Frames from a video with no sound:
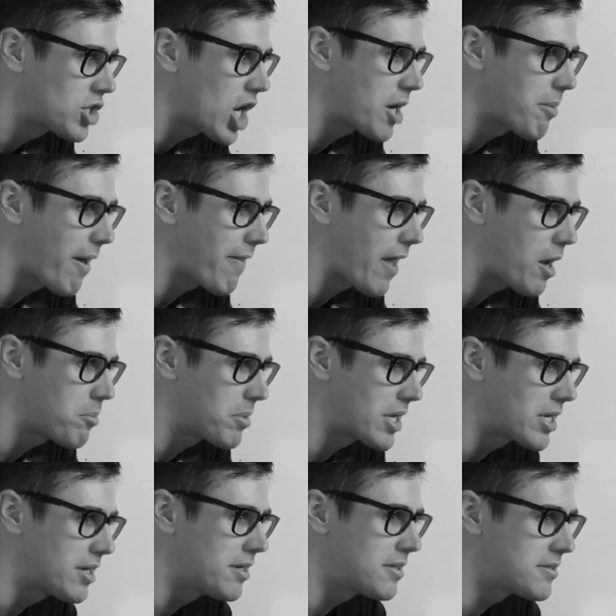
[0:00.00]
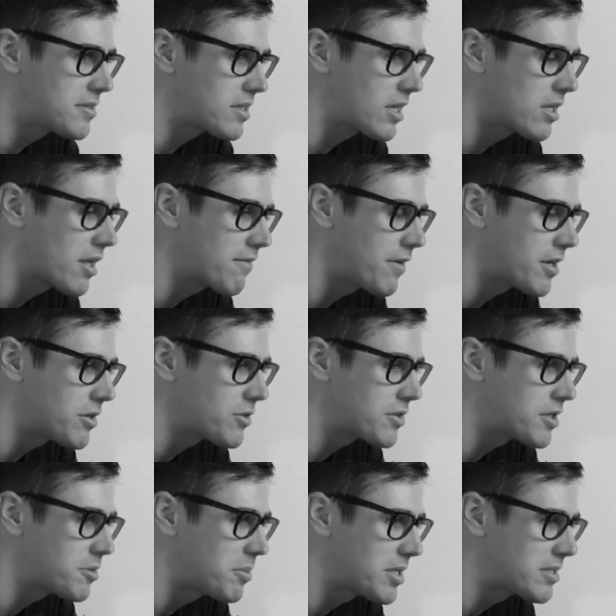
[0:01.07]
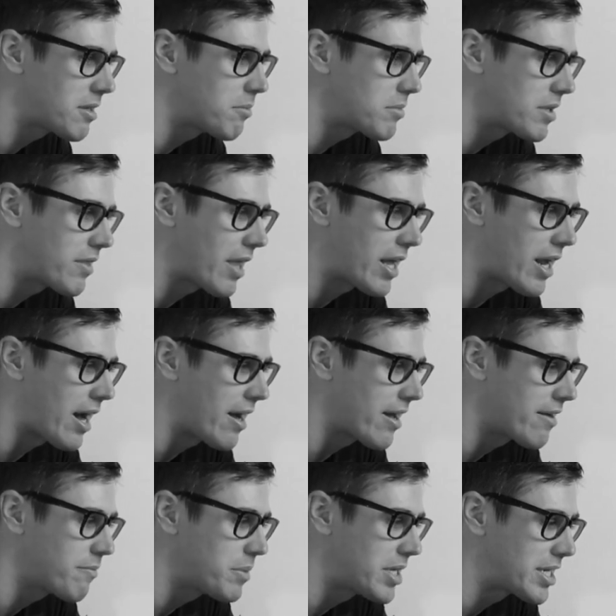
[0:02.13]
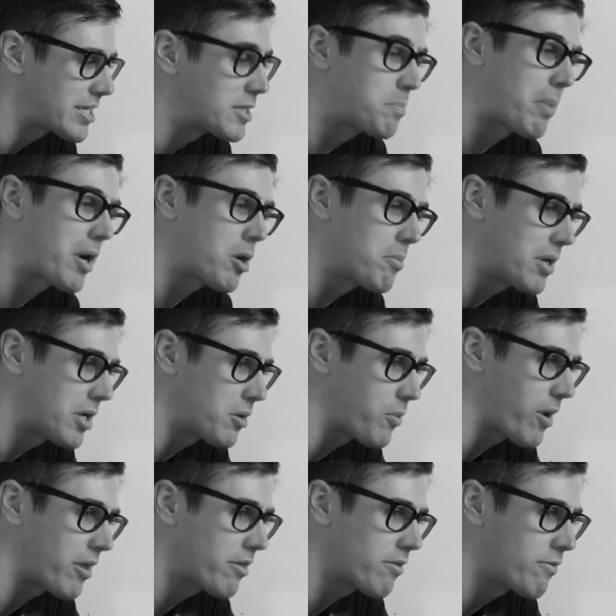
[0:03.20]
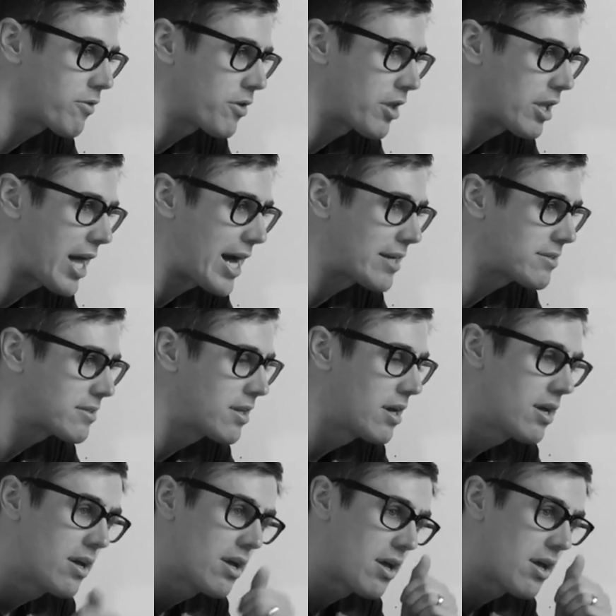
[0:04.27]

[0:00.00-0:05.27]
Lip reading: talk about that because ClickFunnels has been something that I have been experimenting with for the last